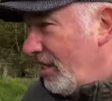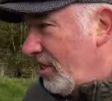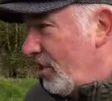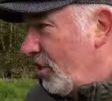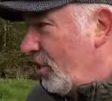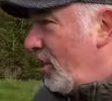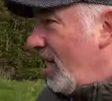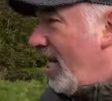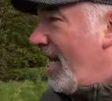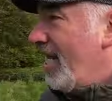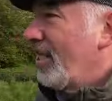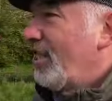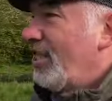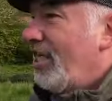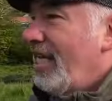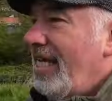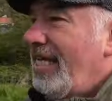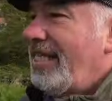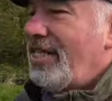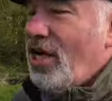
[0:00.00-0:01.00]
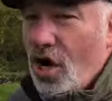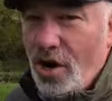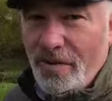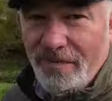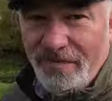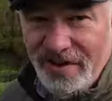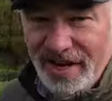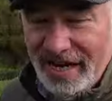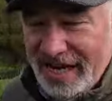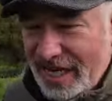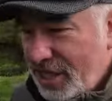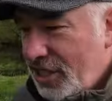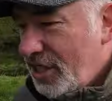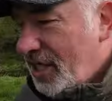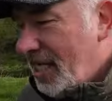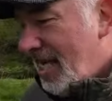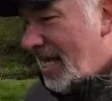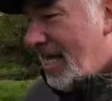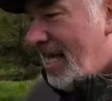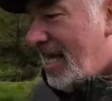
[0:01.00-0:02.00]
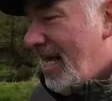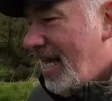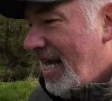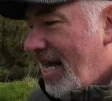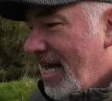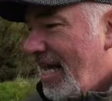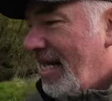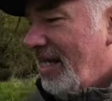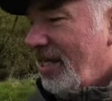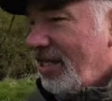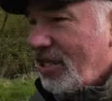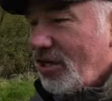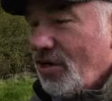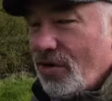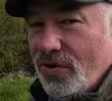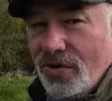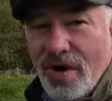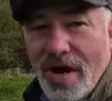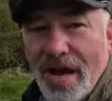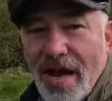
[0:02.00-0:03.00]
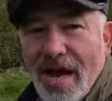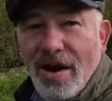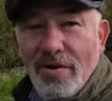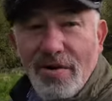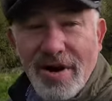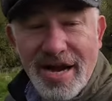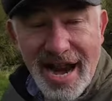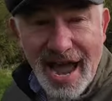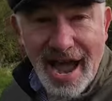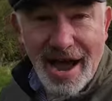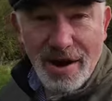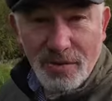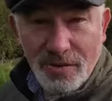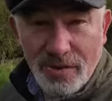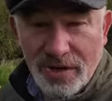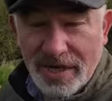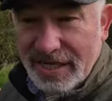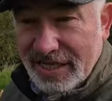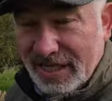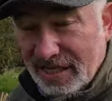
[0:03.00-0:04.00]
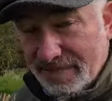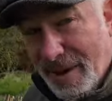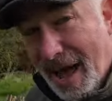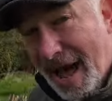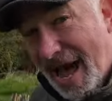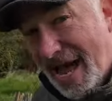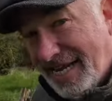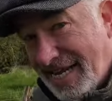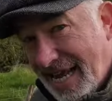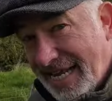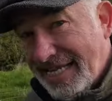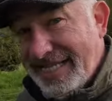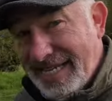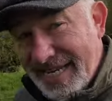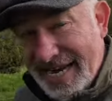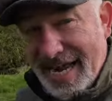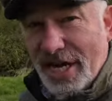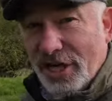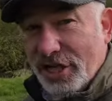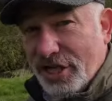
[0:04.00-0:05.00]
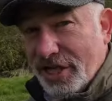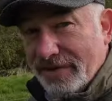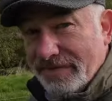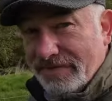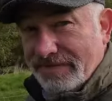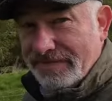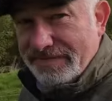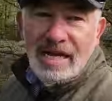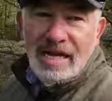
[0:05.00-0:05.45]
to change his home village into a renowned spa destination.